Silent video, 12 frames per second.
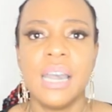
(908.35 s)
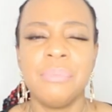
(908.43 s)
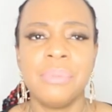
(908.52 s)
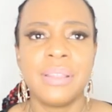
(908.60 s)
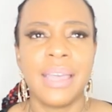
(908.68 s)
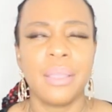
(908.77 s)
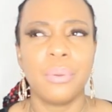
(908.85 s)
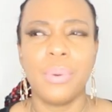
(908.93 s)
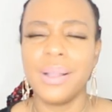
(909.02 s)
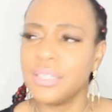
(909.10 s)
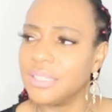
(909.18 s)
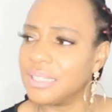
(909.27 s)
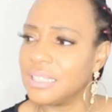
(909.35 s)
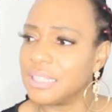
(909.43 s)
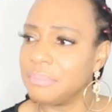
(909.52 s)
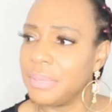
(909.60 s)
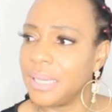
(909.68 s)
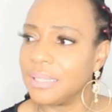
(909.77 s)
I'm like what does
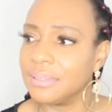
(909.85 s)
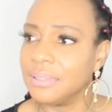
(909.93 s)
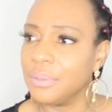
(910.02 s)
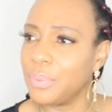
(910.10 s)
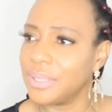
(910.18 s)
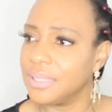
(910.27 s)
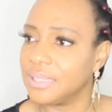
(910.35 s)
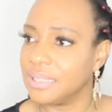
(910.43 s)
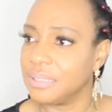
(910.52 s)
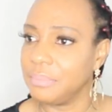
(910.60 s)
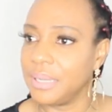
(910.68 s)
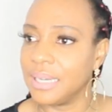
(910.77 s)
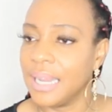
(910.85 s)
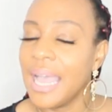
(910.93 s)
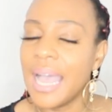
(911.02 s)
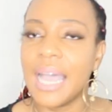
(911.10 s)
this mean what does this mean